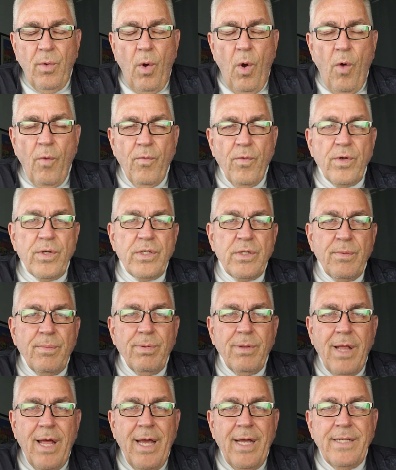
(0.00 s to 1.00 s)

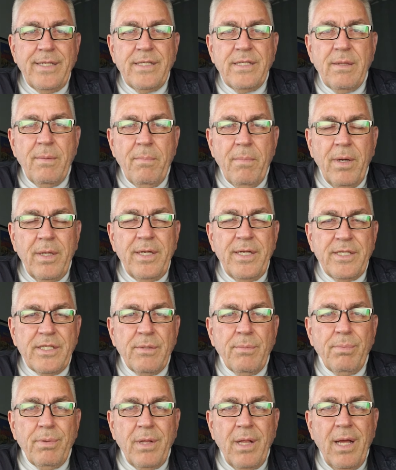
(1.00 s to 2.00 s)
oversupplies the money
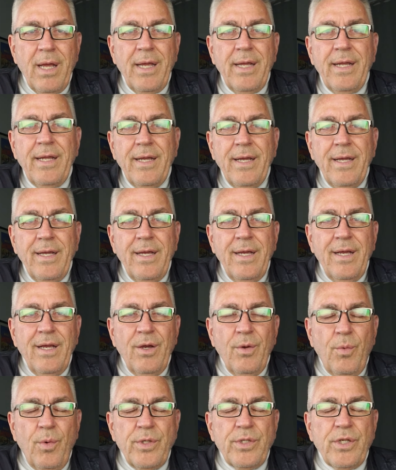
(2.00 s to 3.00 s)
supply,
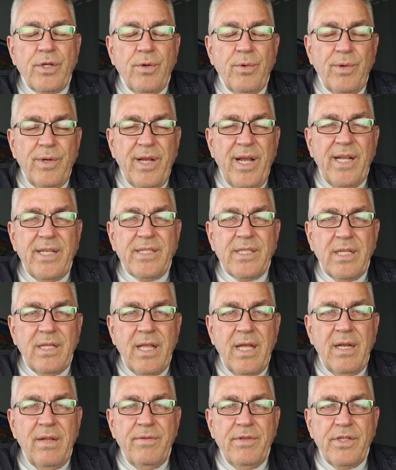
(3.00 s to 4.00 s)
which creates a
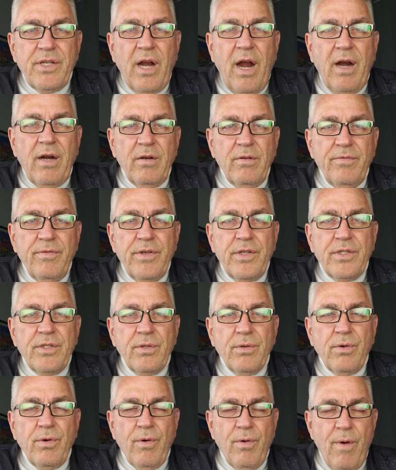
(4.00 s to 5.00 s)
lot of this
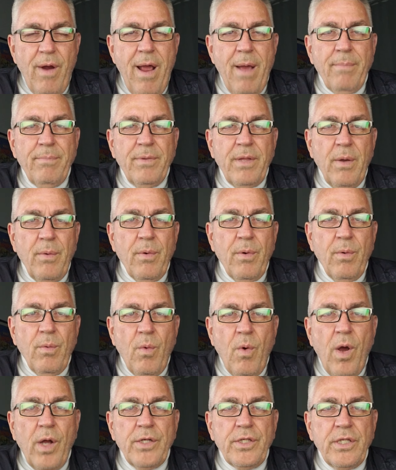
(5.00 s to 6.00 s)
artificial crap that we're
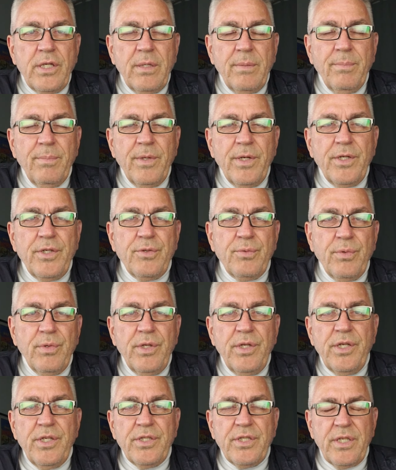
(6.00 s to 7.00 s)
watching. But it's
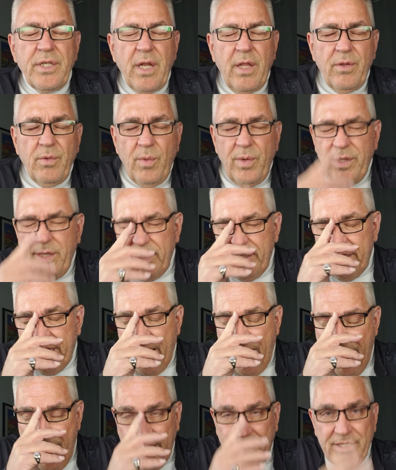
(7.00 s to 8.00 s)
really just another way to
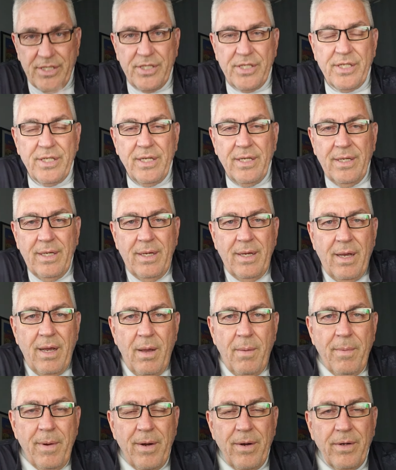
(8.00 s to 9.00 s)
tax
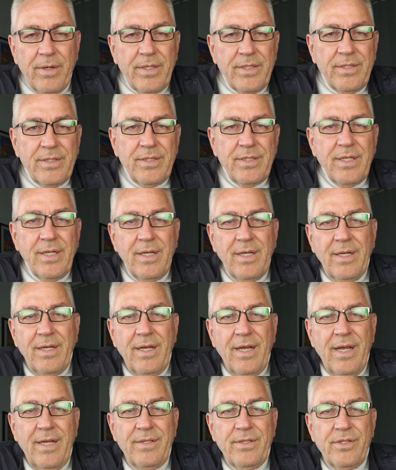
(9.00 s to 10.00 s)
Americans
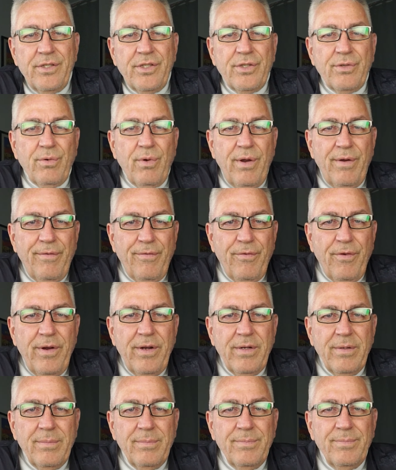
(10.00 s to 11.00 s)
and destroy
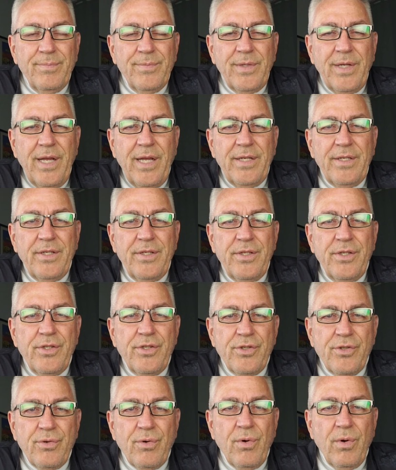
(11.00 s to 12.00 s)
freedom and to
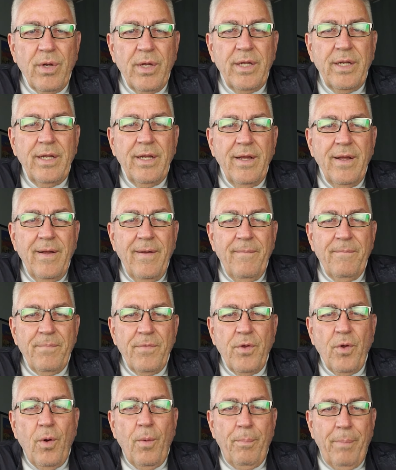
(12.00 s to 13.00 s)
destroy
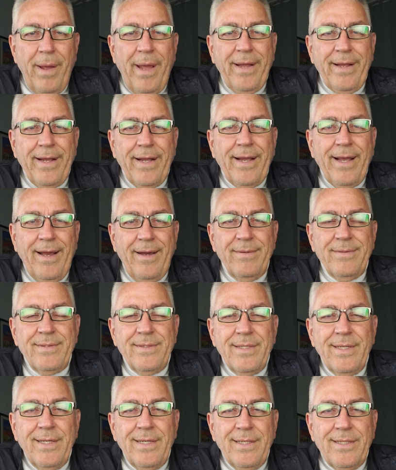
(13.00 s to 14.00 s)
your bank account.
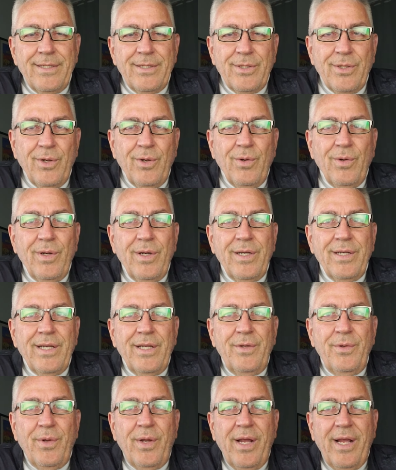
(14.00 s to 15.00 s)
So
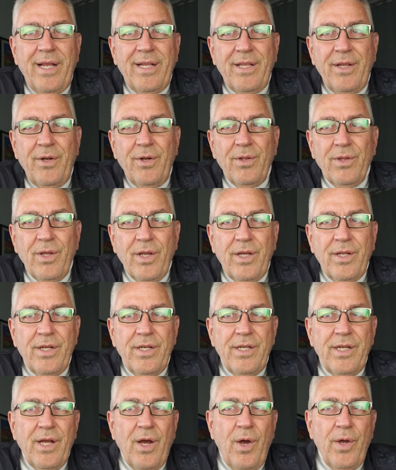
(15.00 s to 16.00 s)
again, you can continue to look at
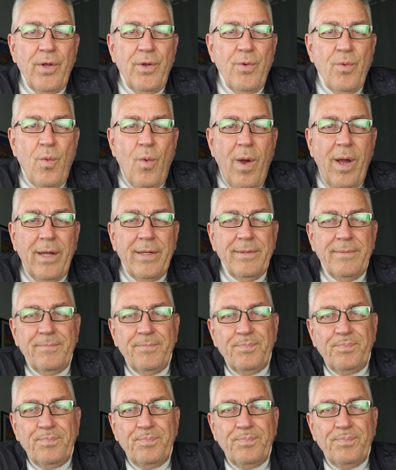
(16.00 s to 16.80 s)
it all you want,